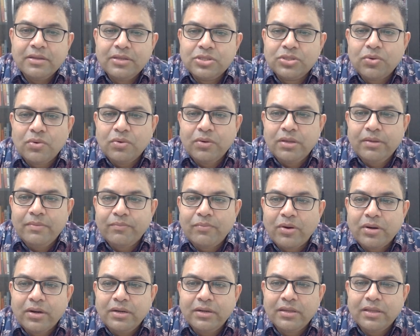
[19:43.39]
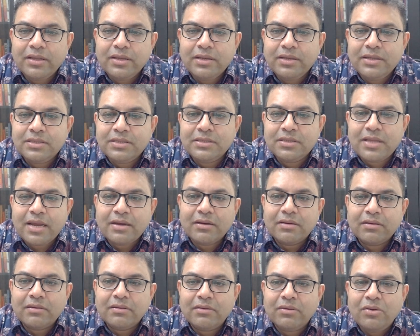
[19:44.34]
So important thing is that
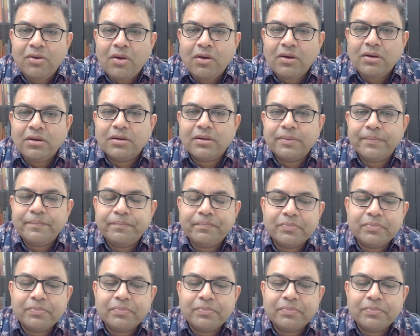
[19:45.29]
not